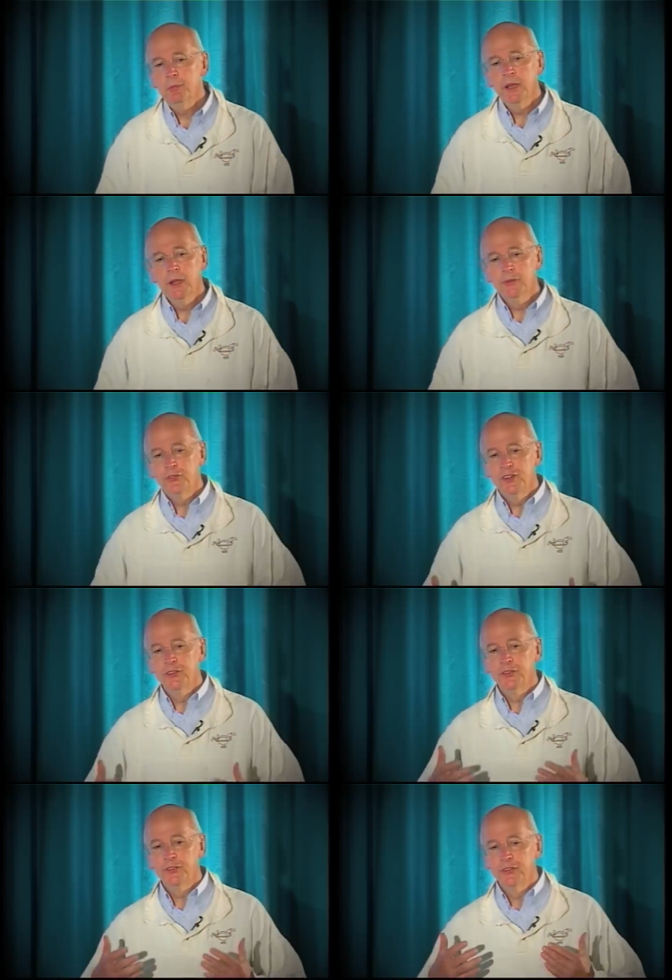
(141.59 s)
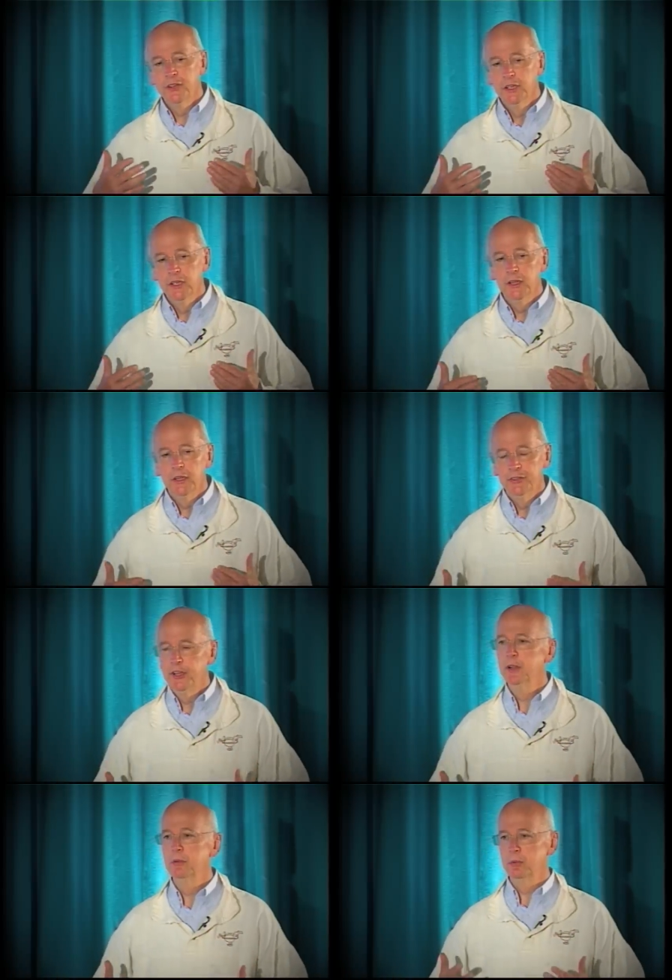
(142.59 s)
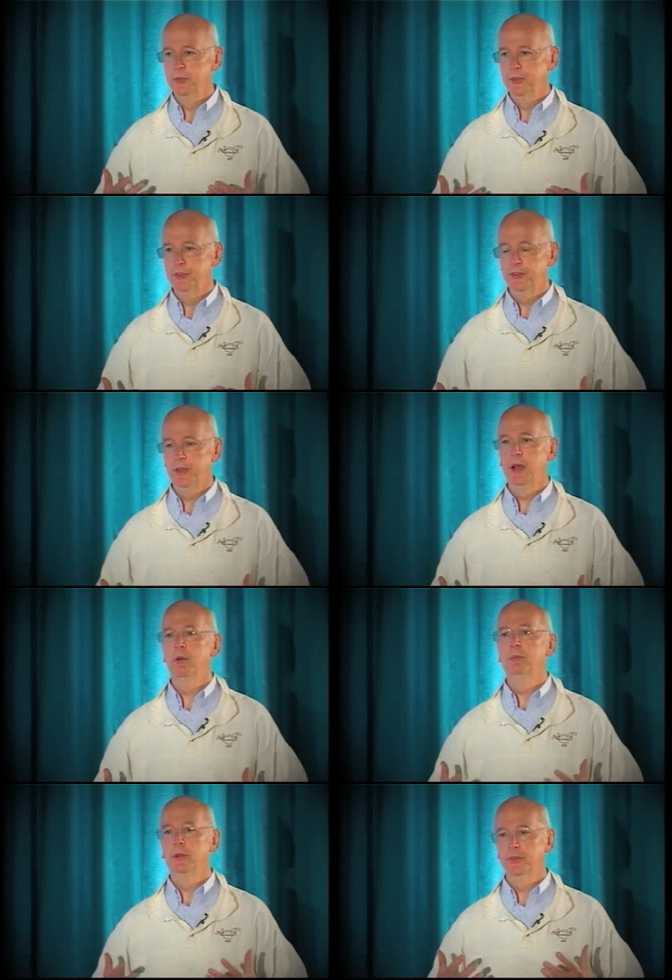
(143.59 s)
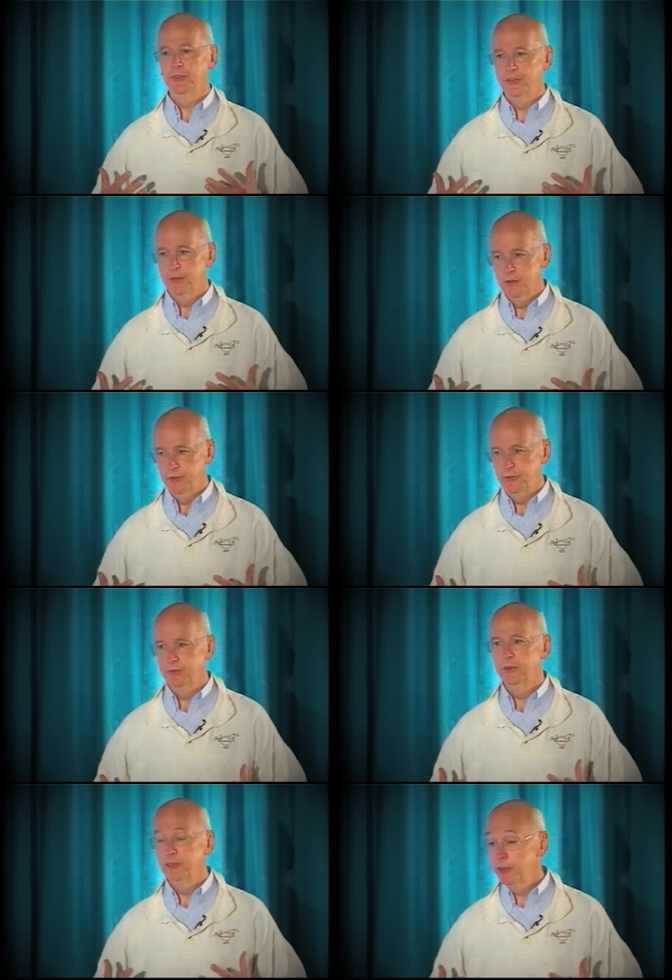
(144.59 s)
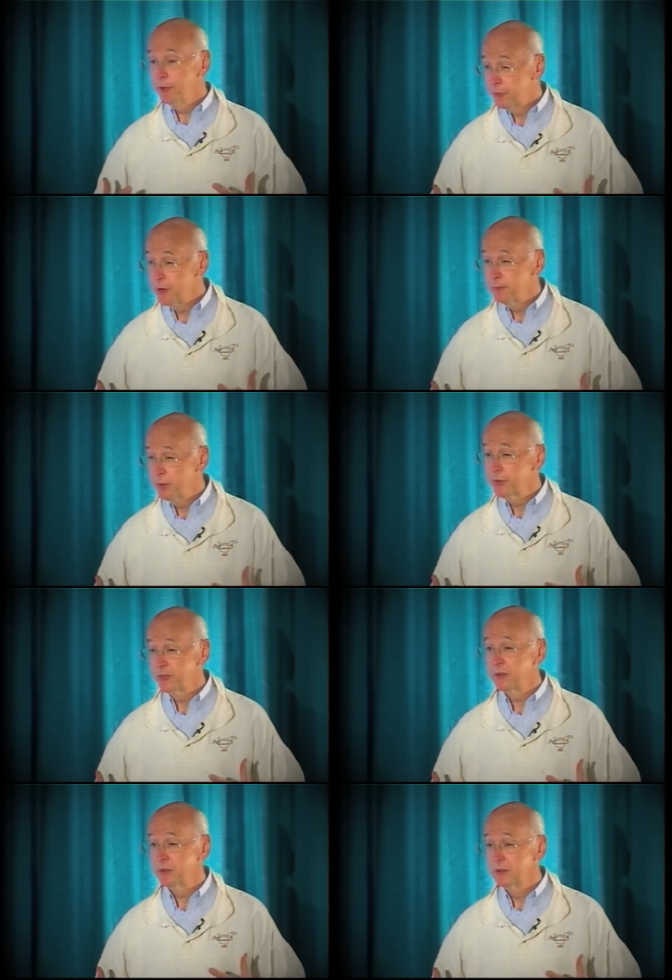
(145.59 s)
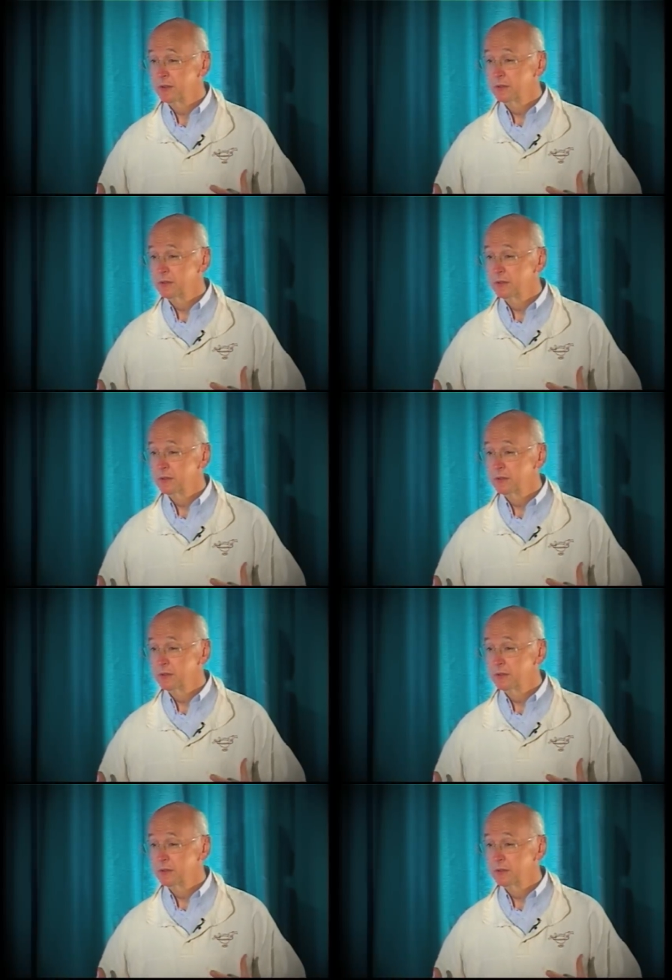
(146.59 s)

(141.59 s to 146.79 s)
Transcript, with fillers: But how does Jesus deal with this outburst and this suffering person?